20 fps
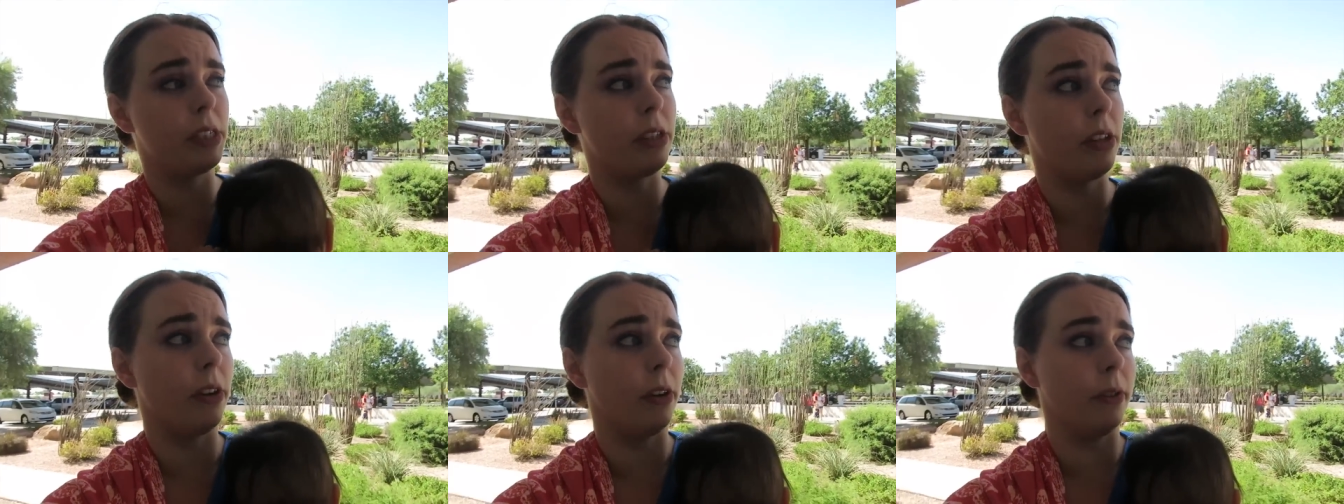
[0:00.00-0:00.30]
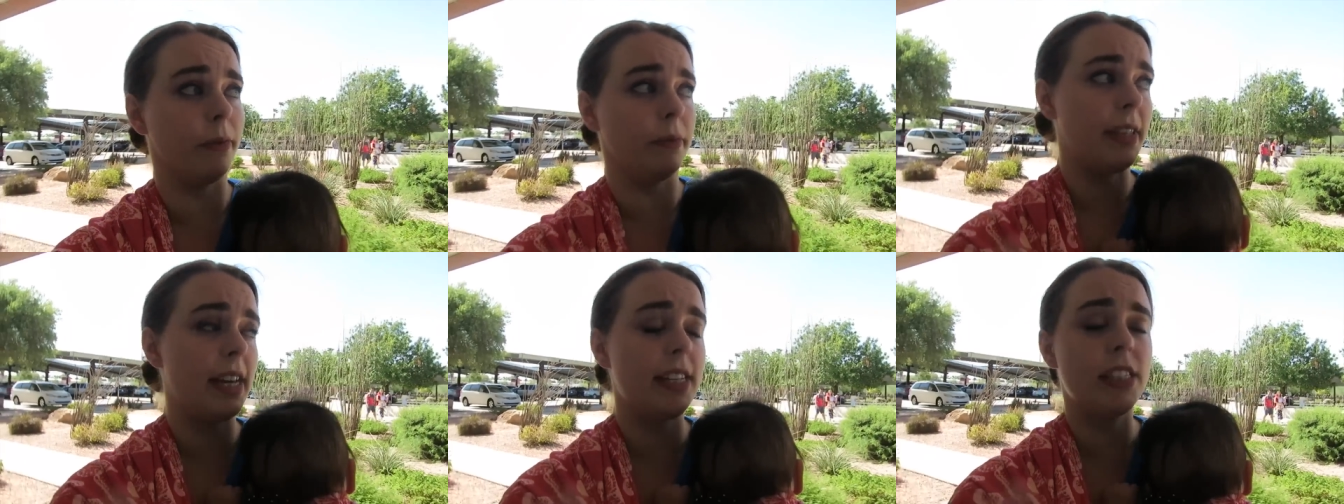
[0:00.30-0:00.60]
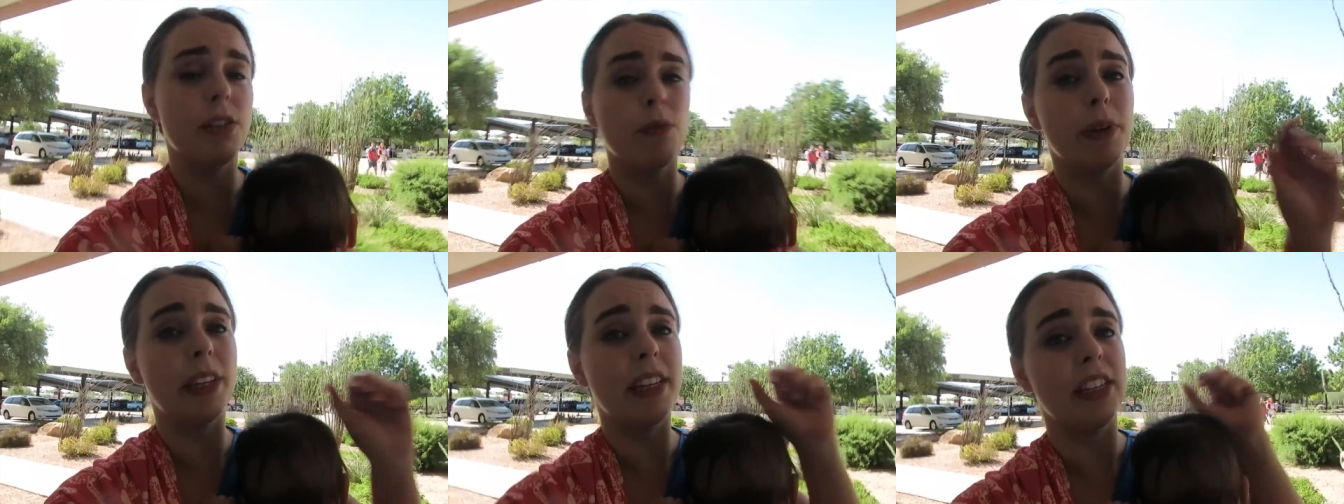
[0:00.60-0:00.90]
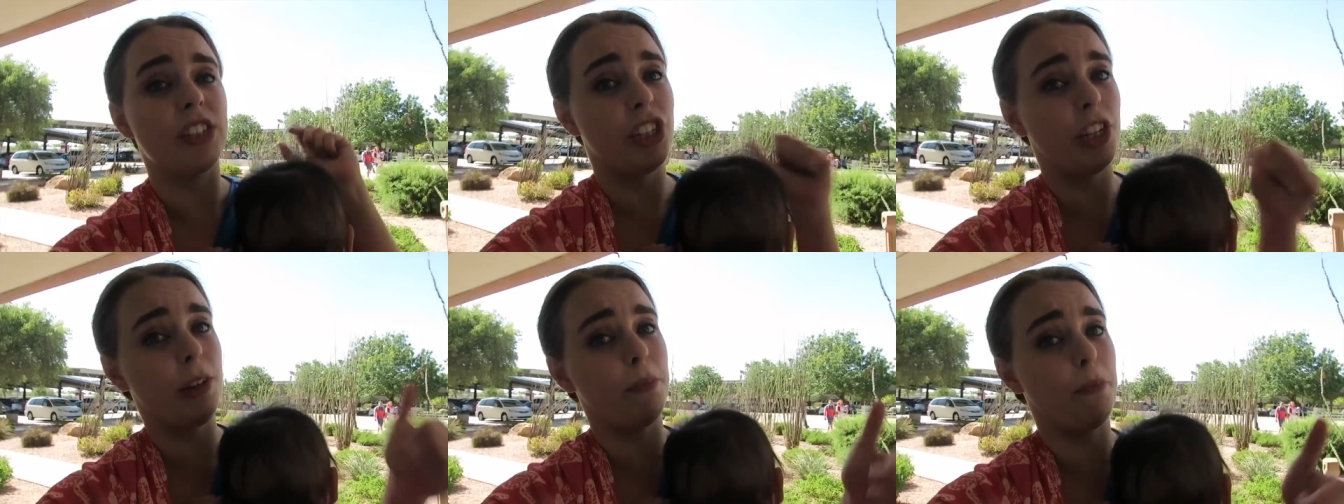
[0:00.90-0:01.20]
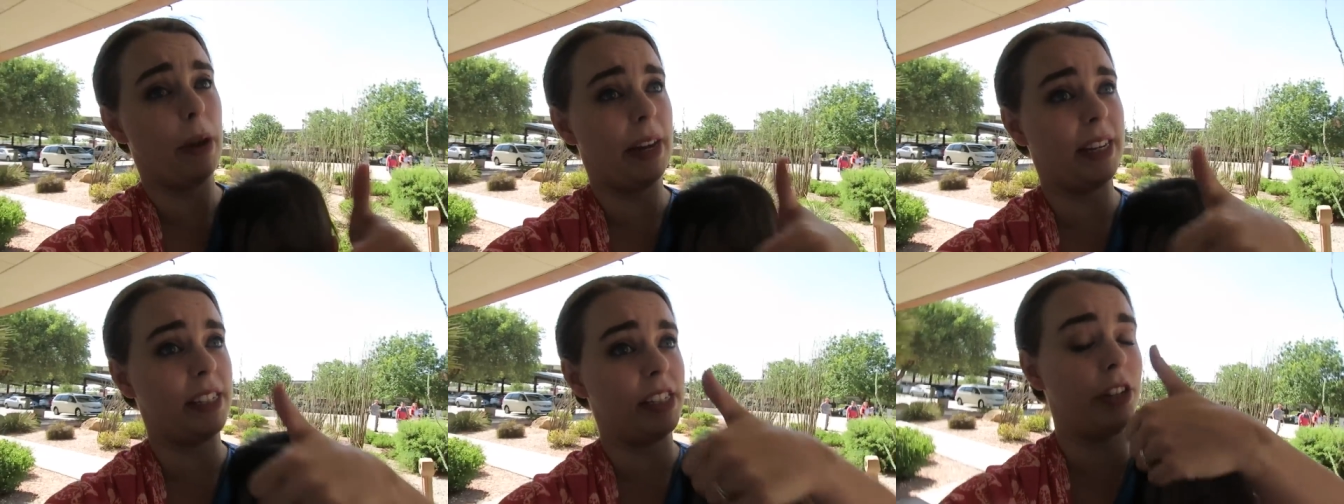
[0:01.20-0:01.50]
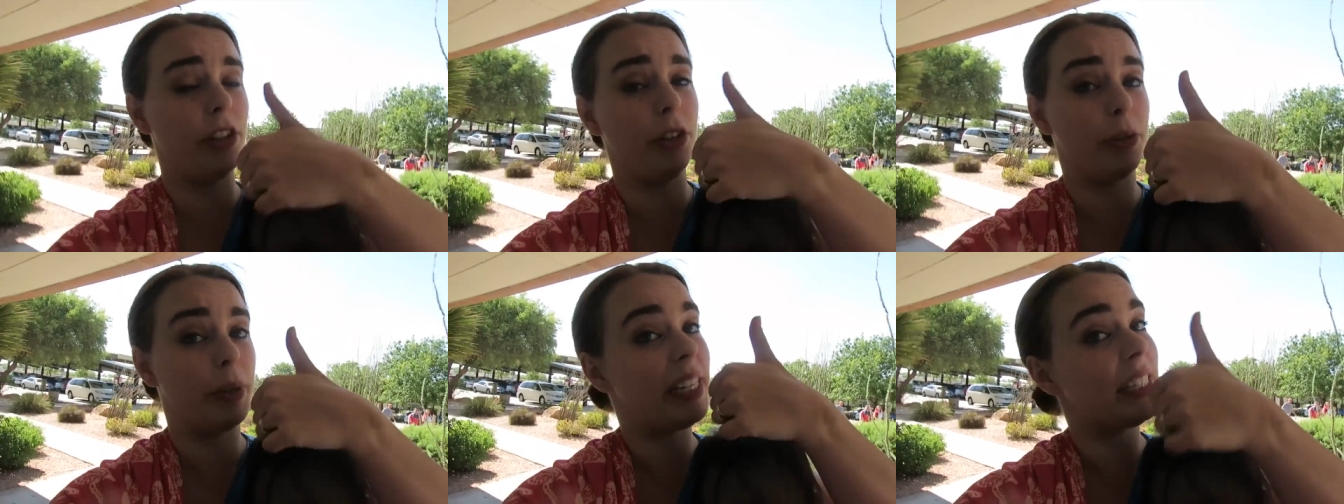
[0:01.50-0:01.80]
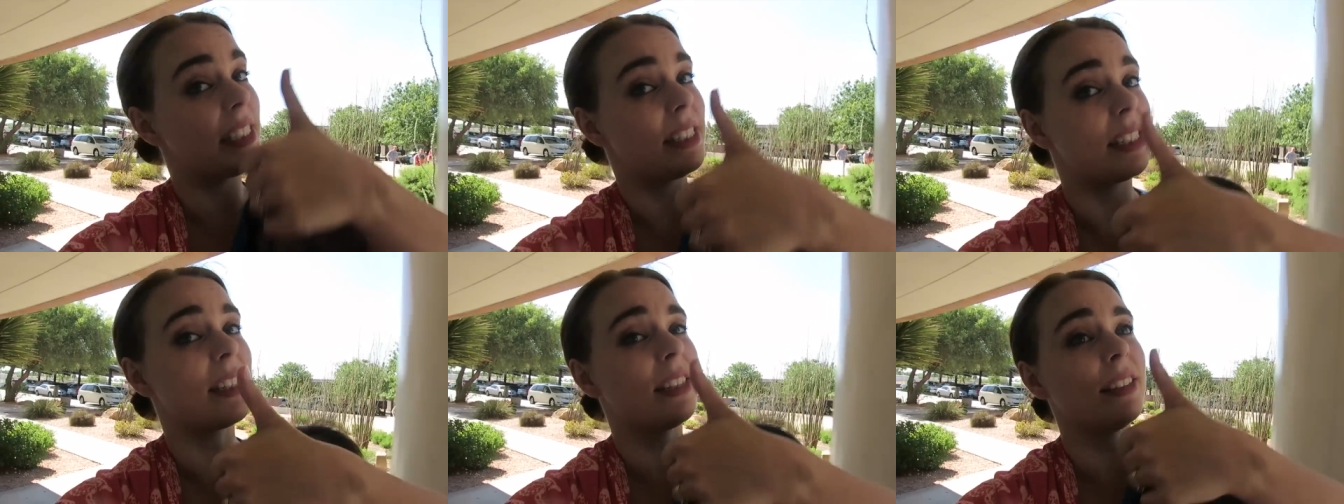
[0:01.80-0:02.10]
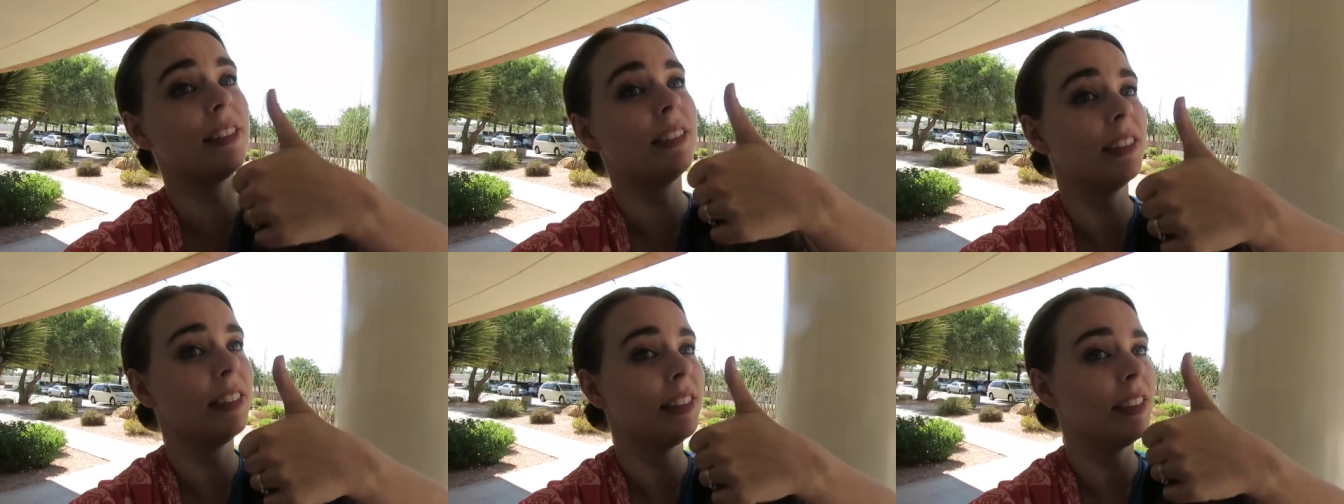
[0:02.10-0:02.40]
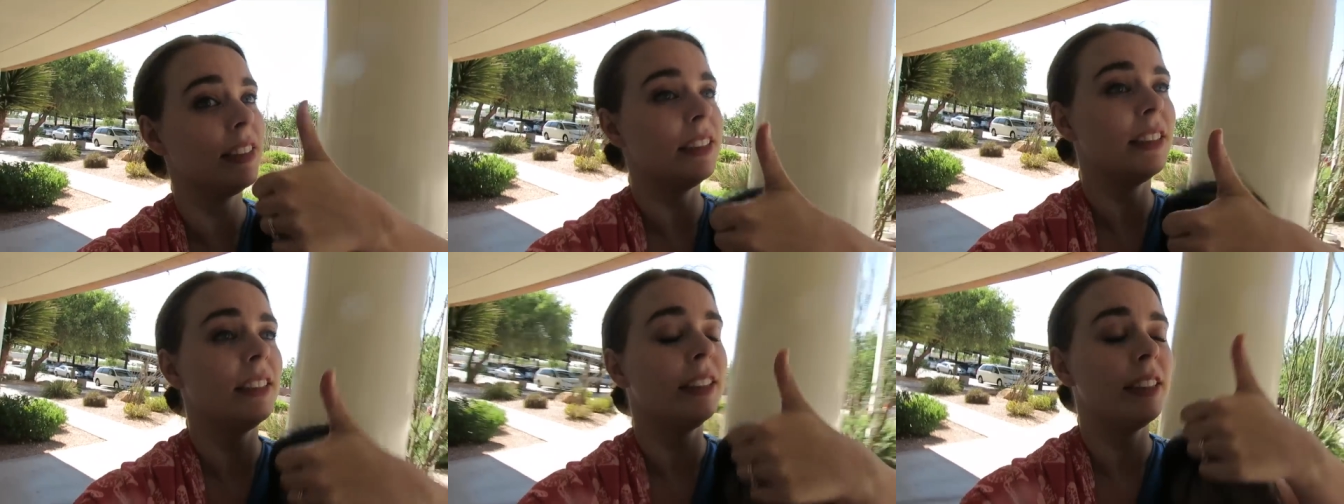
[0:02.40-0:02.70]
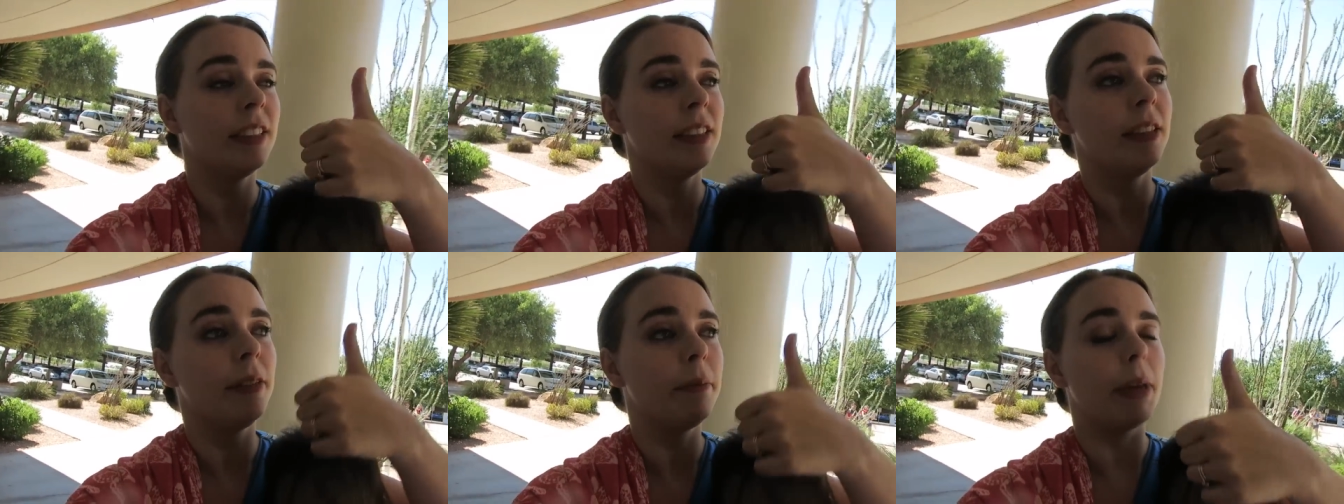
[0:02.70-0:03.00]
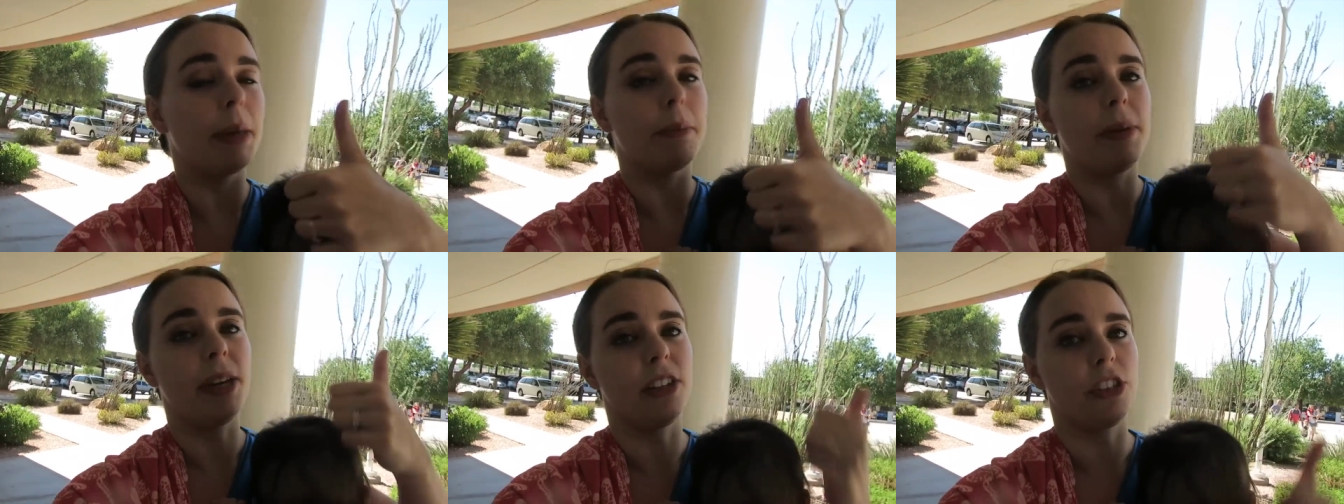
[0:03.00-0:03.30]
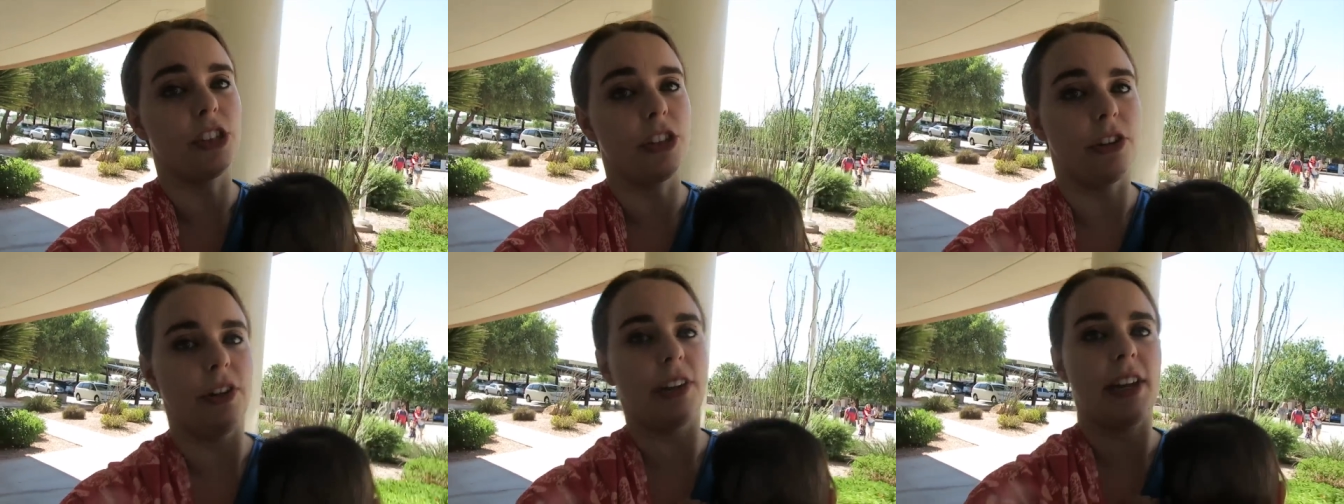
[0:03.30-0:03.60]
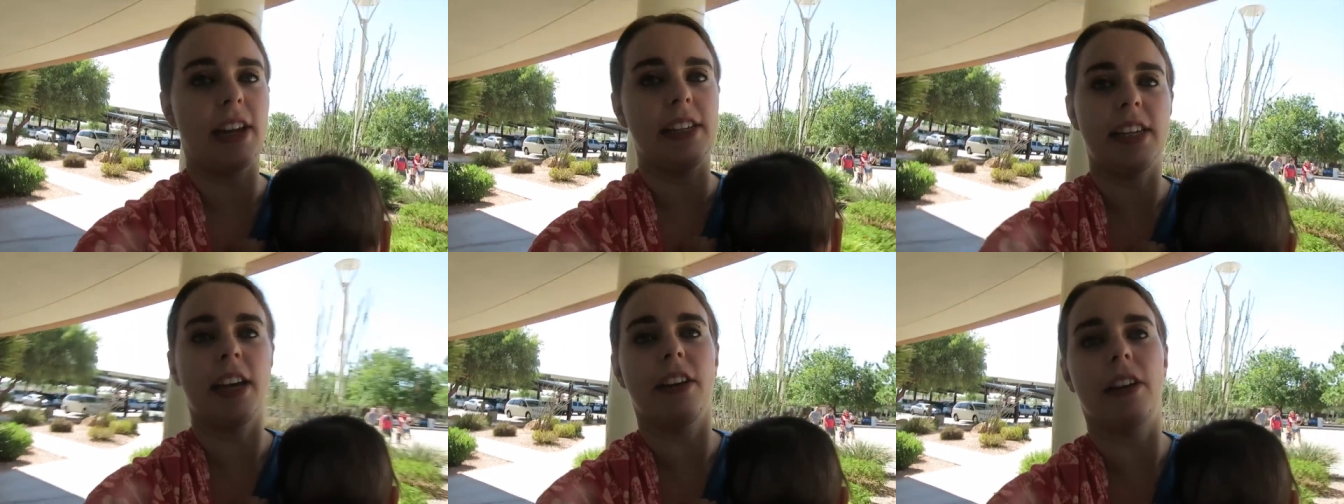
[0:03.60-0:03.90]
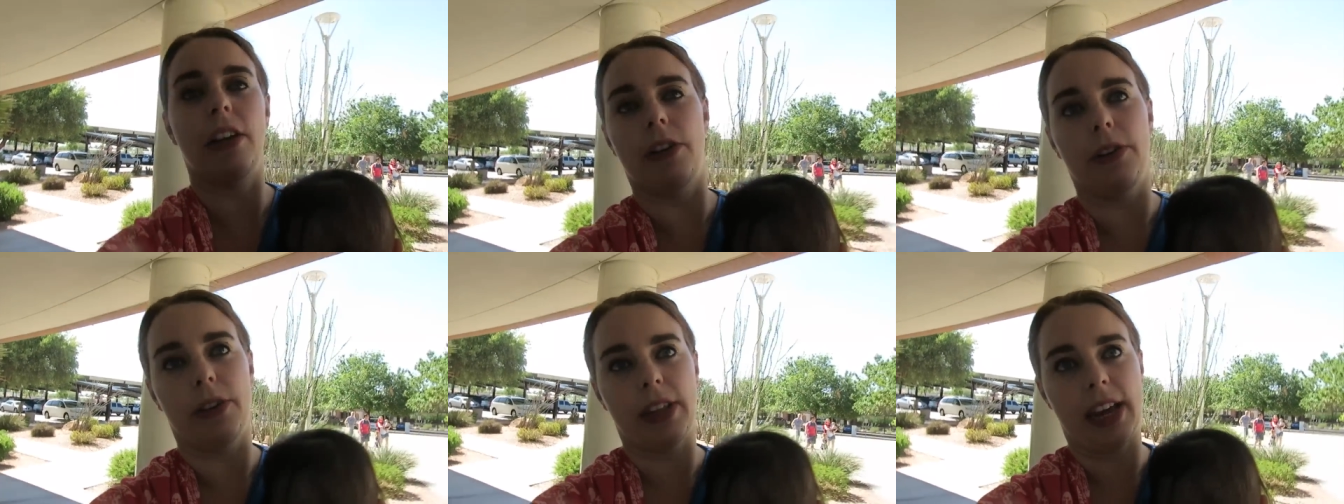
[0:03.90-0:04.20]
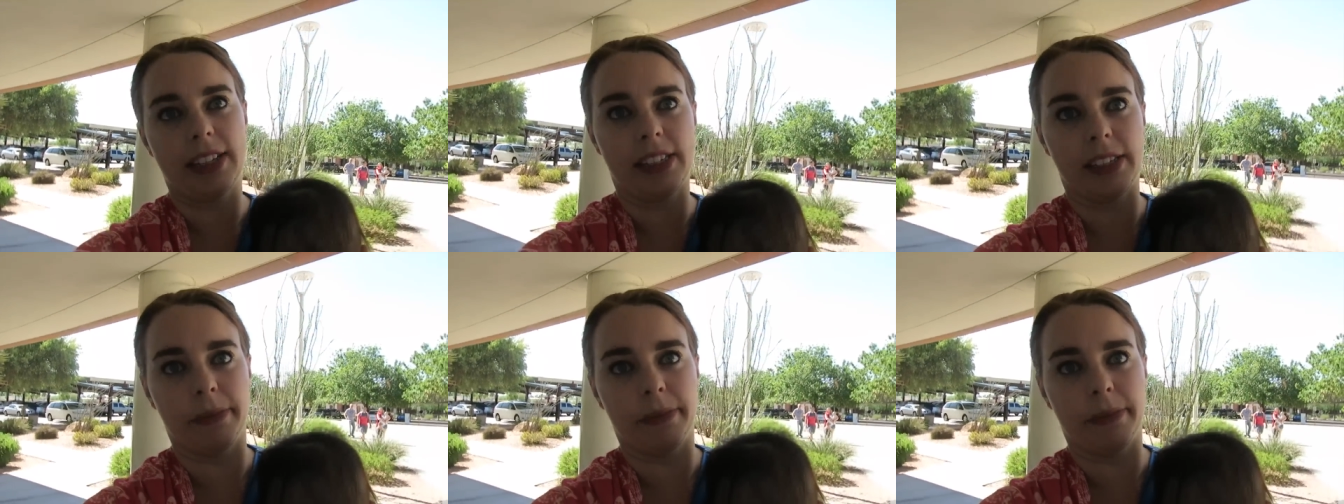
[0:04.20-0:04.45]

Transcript: So that's a really cheap way to do it. Maybe I'll show you guys how to do that